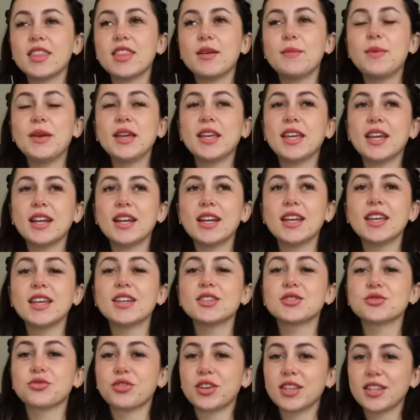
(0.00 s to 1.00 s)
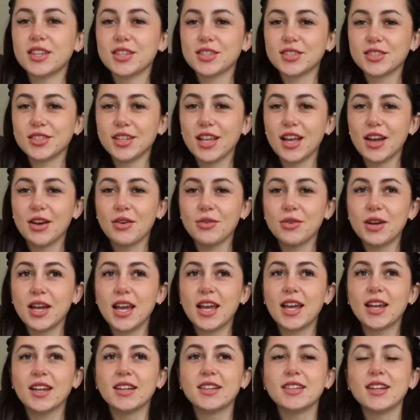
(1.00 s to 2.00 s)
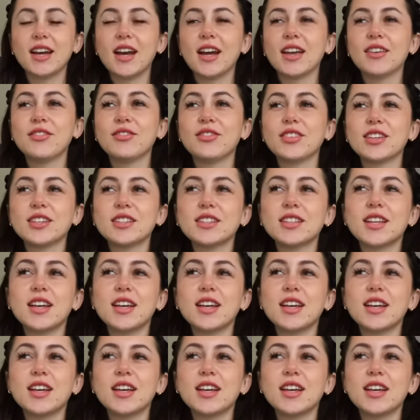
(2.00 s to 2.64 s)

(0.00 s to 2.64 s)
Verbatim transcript: The beginning is really slow and I feel